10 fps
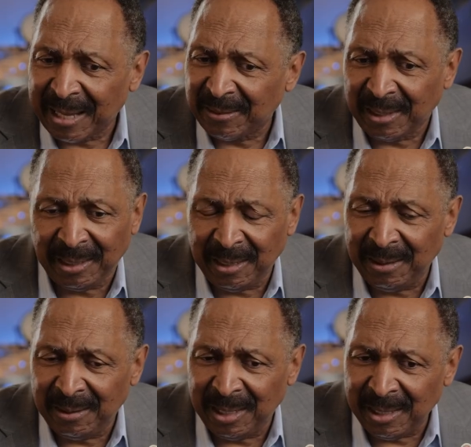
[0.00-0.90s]
I think
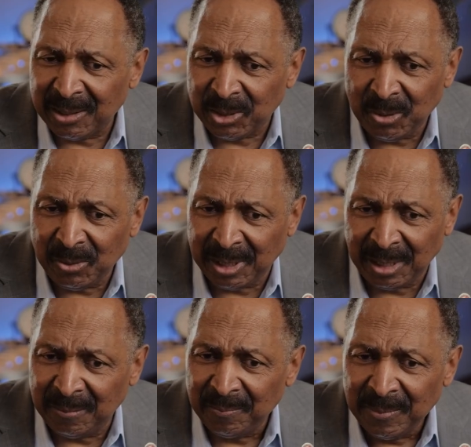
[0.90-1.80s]
he is
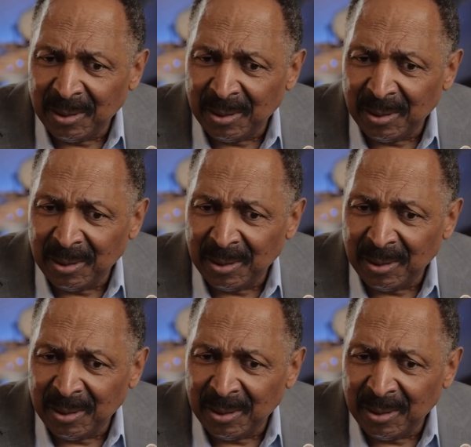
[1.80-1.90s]
using